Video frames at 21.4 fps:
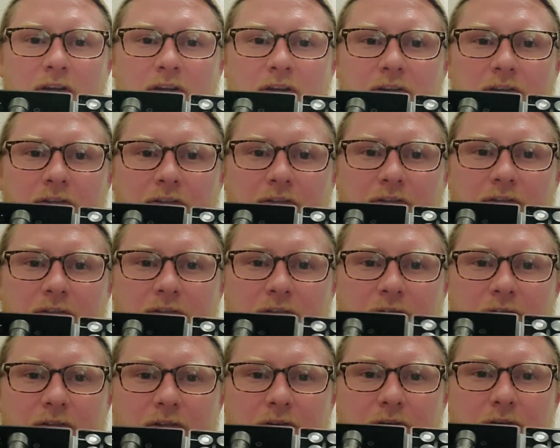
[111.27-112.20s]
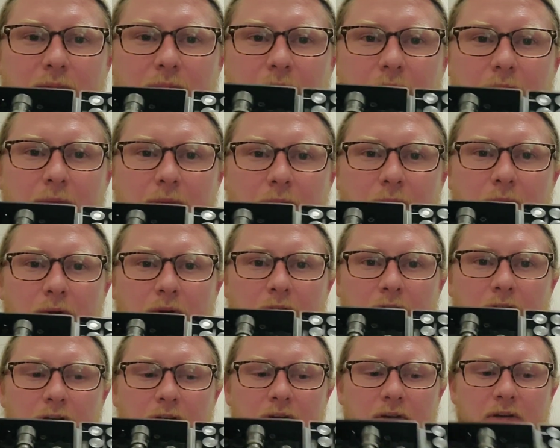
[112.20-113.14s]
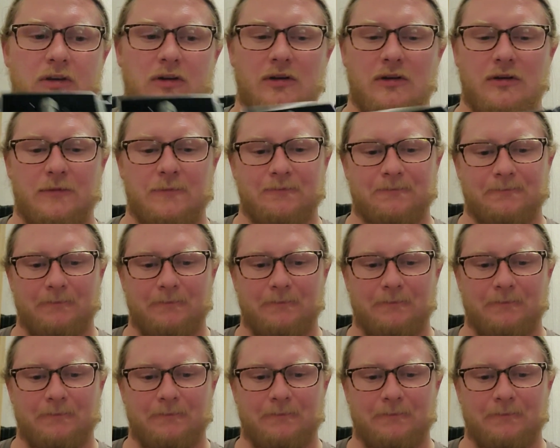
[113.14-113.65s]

guys, there's no paperwork in here.